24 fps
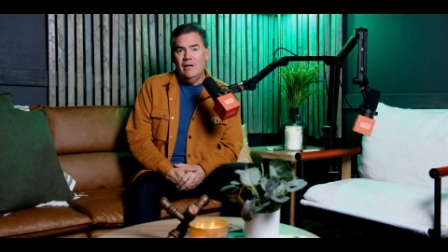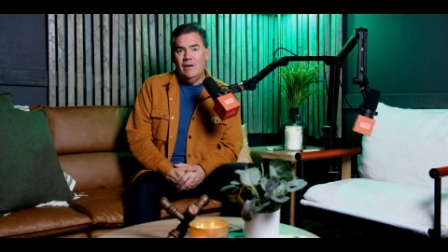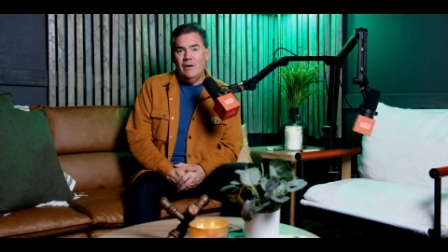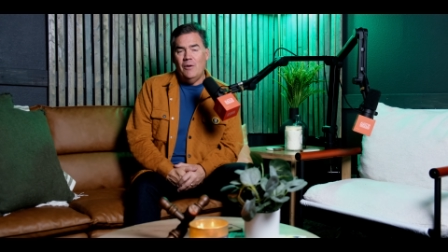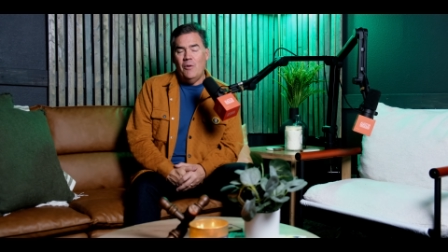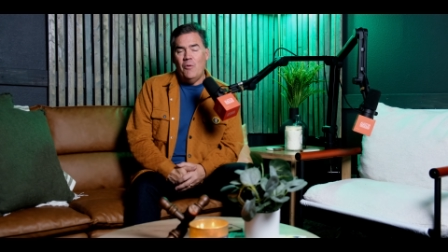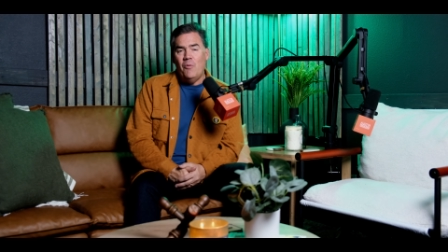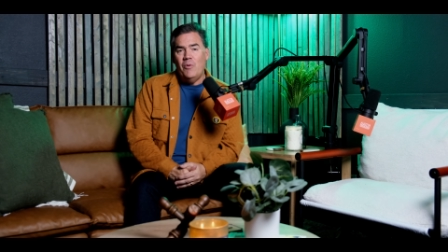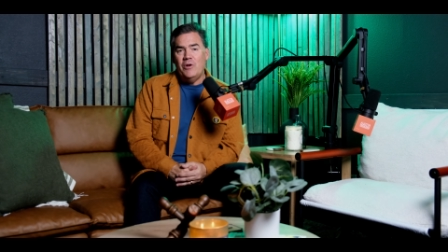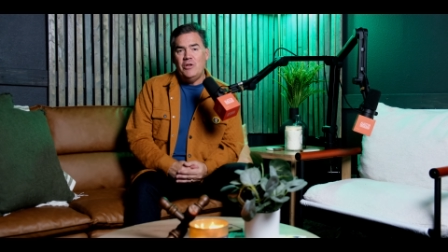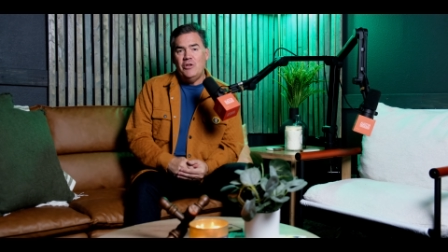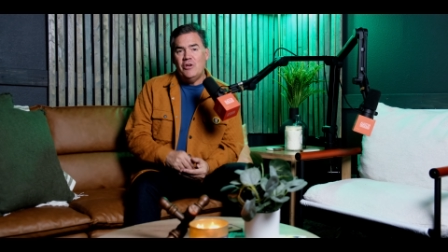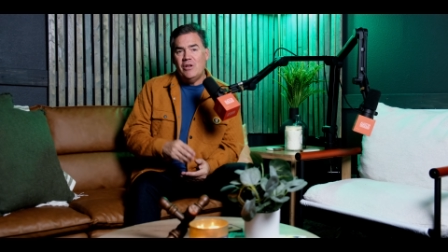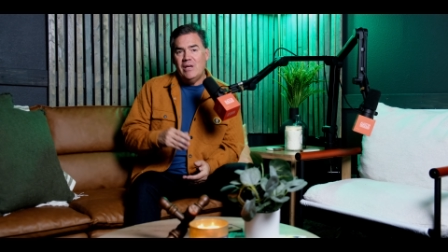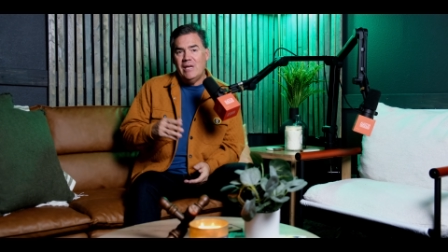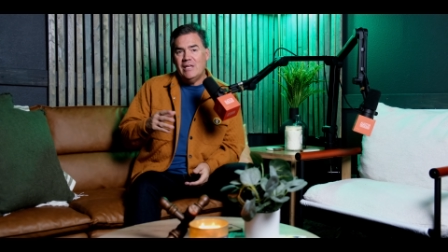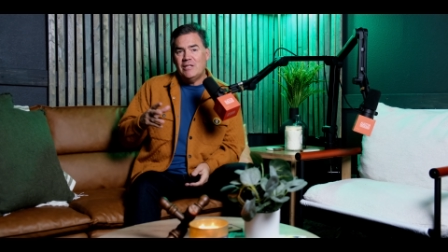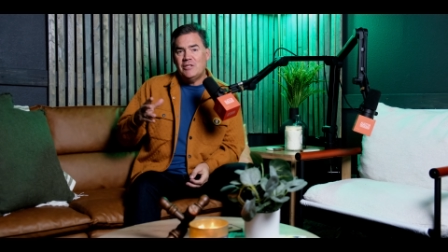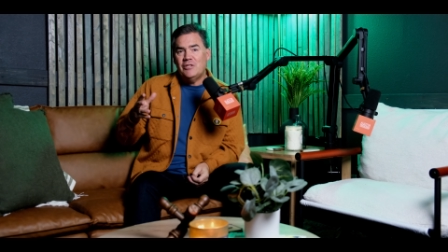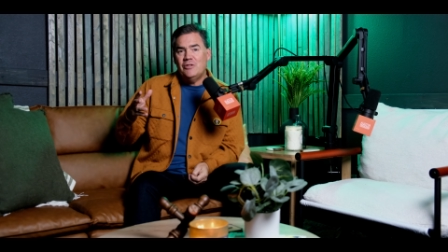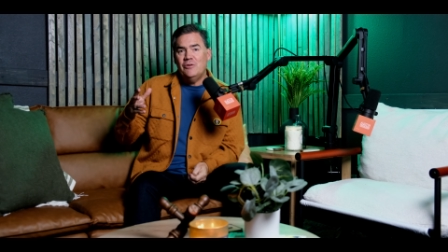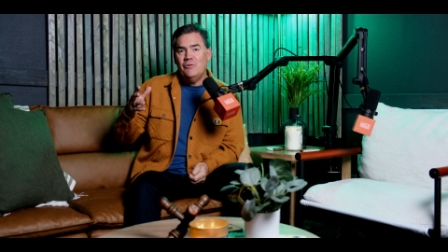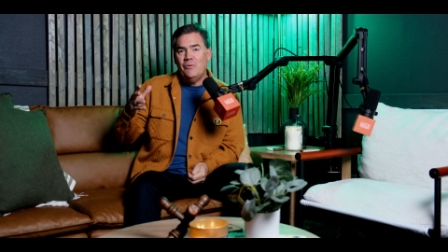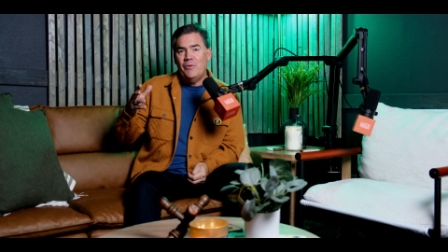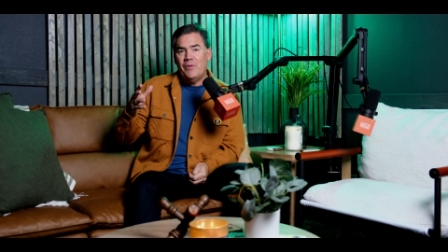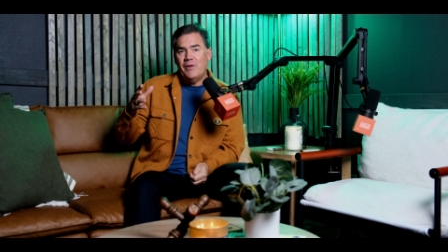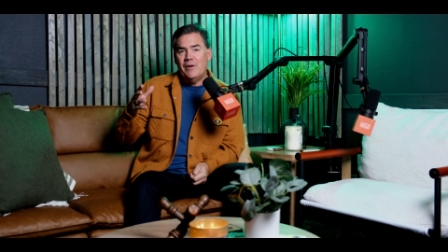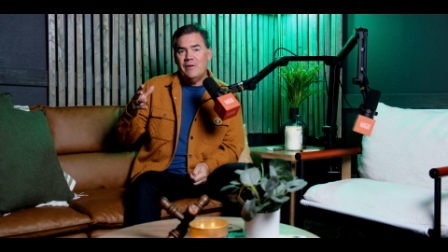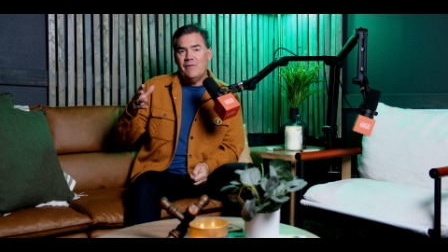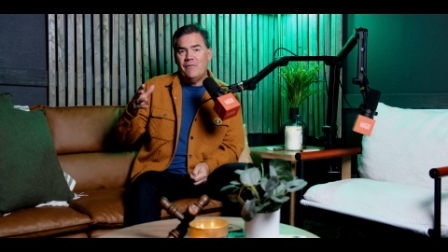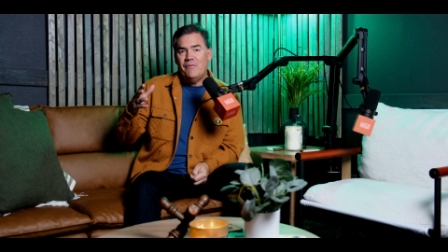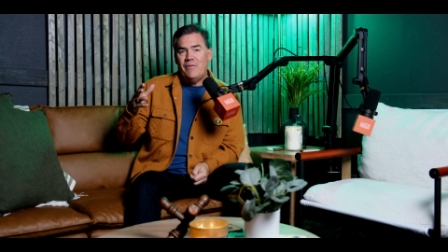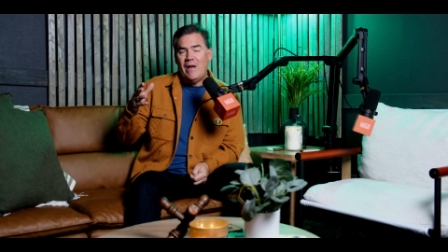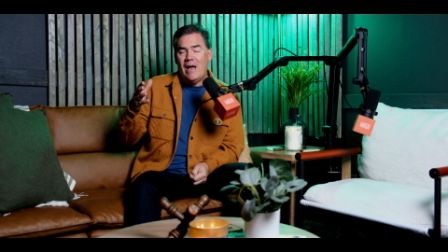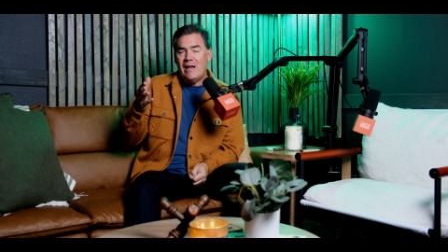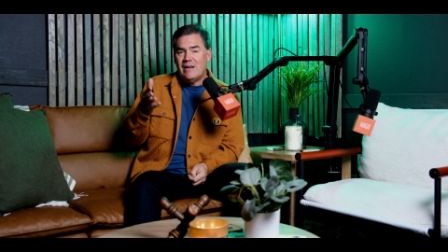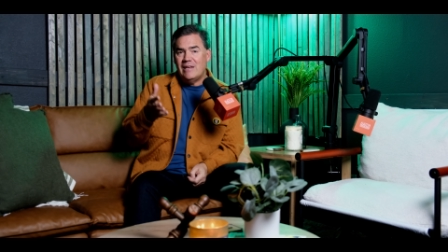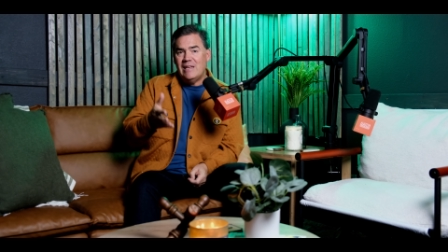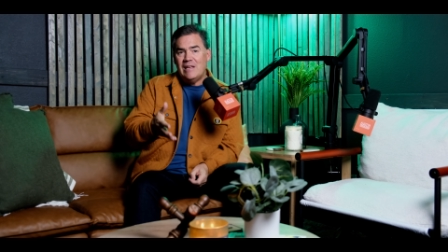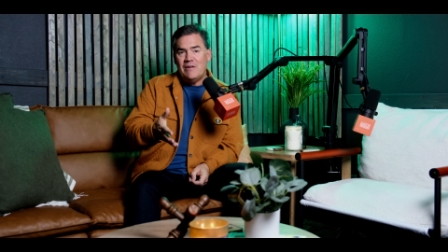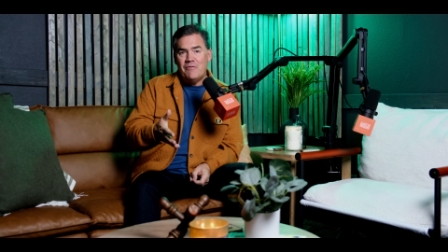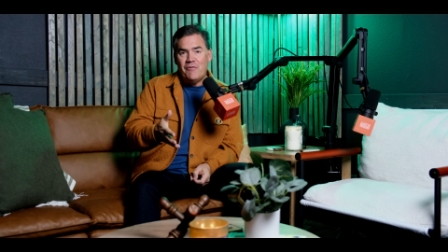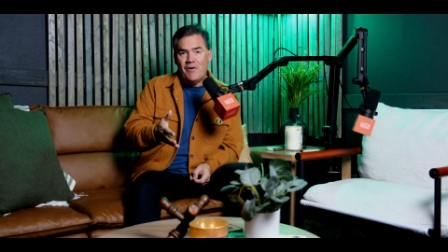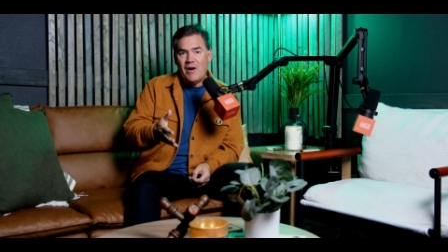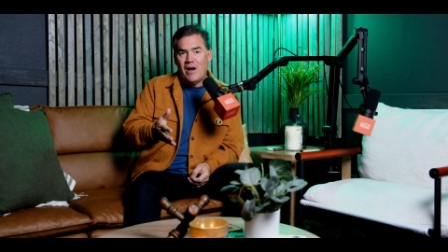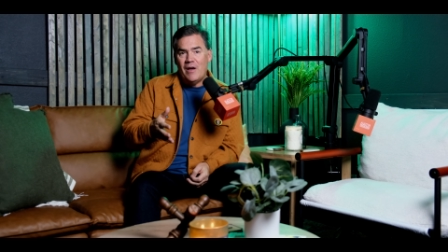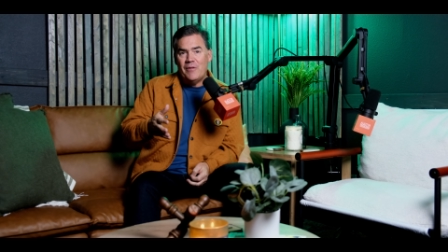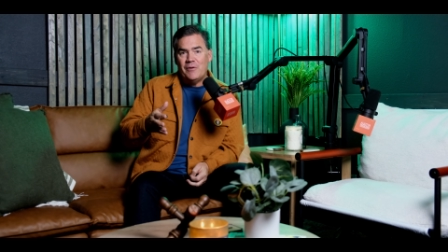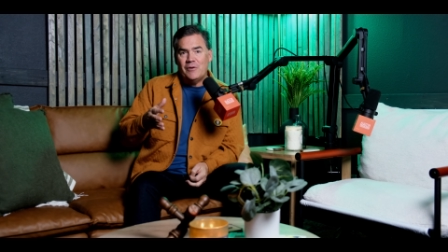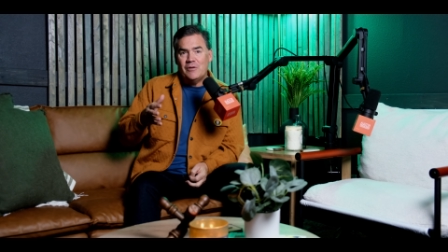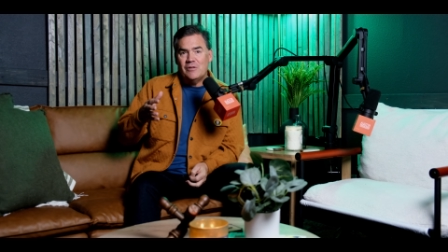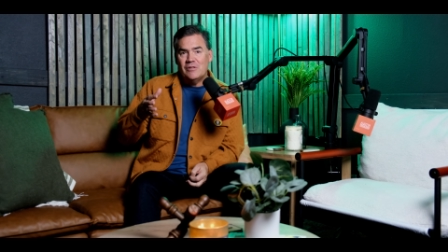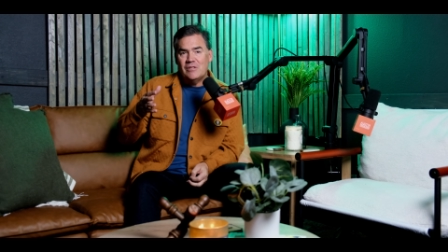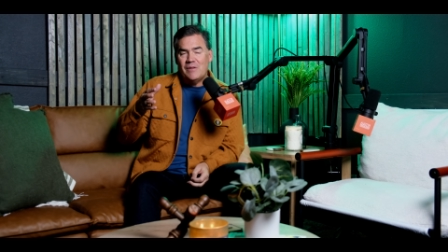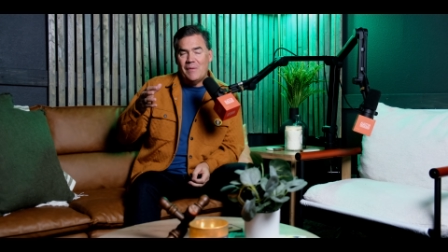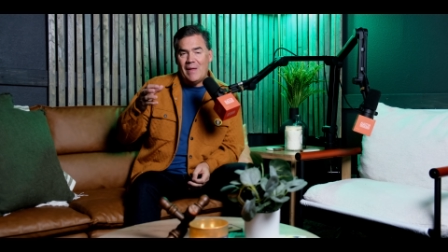uh, when you get to the founding fathers